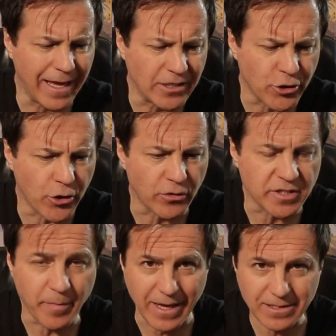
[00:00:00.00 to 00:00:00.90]
internal
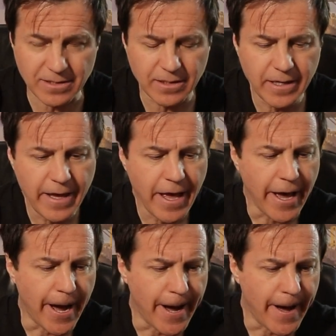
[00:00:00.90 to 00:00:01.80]
space.
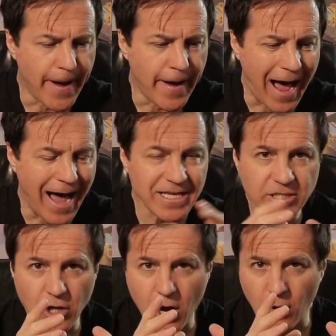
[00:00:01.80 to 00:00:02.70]
I
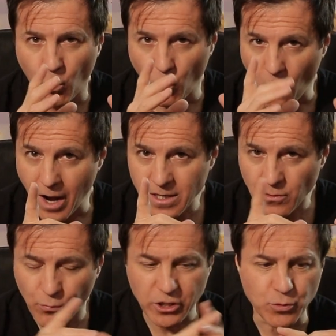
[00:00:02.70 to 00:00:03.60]
saw
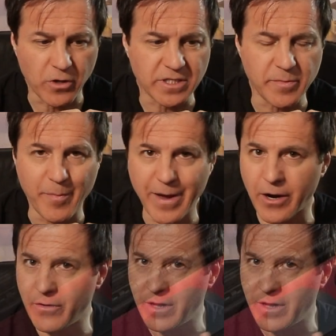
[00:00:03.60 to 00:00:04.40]
one which was bigger